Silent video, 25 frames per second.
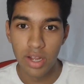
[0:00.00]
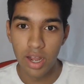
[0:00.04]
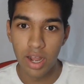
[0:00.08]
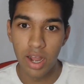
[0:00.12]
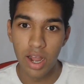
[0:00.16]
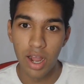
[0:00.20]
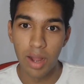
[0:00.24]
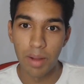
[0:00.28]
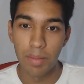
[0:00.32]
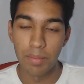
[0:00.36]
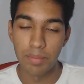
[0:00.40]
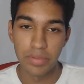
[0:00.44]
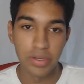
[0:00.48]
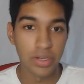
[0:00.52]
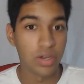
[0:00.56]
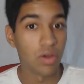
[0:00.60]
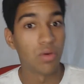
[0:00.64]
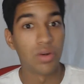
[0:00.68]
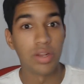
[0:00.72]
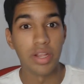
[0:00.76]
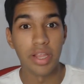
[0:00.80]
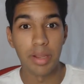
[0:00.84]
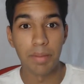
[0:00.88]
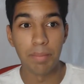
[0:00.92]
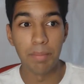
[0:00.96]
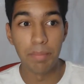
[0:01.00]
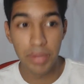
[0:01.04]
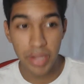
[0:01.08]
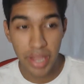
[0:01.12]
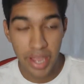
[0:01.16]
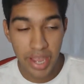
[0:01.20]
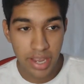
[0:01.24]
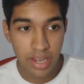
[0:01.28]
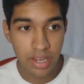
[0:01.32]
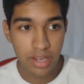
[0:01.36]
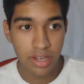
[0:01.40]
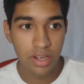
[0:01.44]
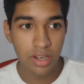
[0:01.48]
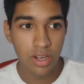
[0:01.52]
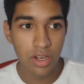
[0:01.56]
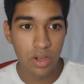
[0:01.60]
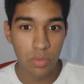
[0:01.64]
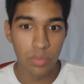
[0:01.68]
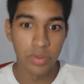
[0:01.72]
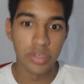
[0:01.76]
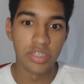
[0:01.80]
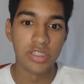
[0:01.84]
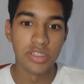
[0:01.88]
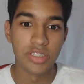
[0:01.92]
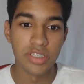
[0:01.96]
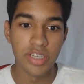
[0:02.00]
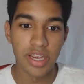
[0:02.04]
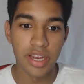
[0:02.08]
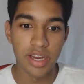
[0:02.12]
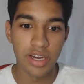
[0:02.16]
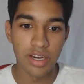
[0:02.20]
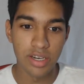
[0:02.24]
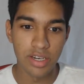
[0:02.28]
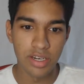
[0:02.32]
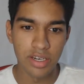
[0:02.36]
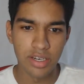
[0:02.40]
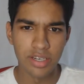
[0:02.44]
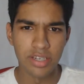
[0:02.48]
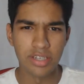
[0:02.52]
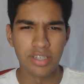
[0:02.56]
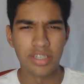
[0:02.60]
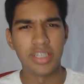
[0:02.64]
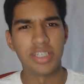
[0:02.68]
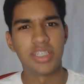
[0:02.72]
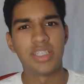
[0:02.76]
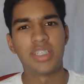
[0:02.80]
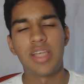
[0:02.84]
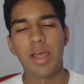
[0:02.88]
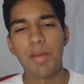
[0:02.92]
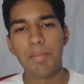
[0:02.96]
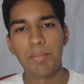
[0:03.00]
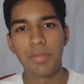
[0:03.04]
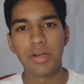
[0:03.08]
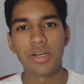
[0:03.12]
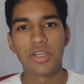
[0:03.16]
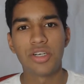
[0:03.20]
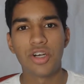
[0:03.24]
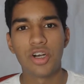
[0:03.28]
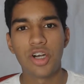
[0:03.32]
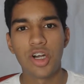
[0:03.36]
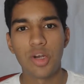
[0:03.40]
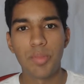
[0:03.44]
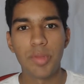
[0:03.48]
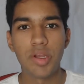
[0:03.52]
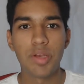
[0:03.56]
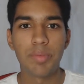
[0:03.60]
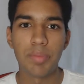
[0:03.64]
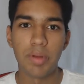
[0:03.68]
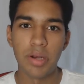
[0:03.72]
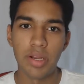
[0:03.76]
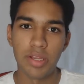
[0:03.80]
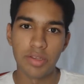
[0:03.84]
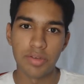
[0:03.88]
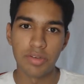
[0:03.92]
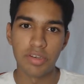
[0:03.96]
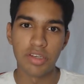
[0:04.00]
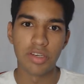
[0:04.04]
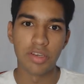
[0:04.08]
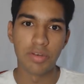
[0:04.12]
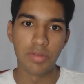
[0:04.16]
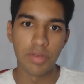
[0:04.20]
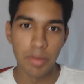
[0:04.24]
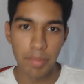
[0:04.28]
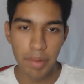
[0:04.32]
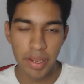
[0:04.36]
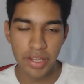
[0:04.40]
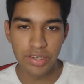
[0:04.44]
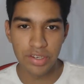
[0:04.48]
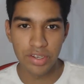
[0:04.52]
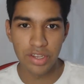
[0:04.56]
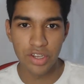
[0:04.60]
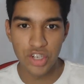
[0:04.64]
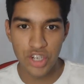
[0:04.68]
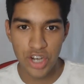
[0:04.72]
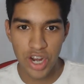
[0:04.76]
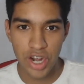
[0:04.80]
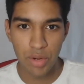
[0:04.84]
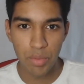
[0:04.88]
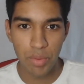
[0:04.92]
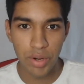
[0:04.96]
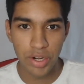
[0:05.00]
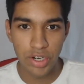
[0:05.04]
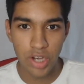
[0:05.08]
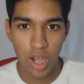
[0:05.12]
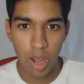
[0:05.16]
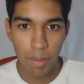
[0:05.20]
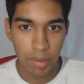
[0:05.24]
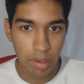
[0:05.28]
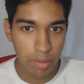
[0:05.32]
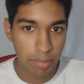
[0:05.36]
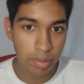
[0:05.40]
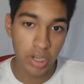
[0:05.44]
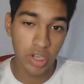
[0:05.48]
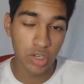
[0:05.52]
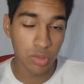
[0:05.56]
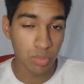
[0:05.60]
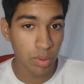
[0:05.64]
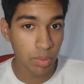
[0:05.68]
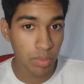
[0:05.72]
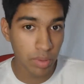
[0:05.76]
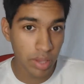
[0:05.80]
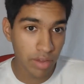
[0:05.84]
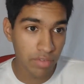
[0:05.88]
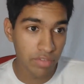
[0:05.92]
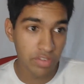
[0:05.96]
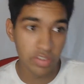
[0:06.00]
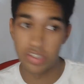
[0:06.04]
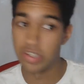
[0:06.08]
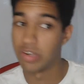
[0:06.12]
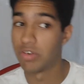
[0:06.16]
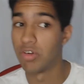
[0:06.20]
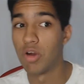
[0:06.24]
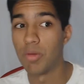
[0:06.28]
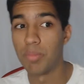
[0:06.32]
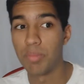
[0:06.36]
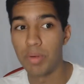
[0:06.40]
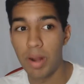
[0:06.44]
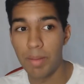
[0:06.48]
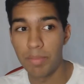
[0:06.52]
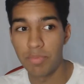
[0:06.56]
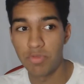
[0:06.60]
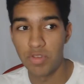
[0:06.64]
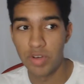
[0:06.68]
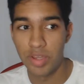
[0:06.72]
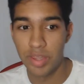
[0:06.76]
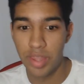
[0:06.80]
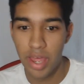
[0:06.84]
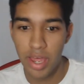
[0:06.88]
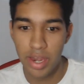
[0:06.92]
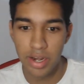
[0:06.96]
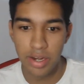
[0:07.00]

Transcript: to go to like Blake, which is a December tournament, but it debates on the January topic because we will have zero prep for then.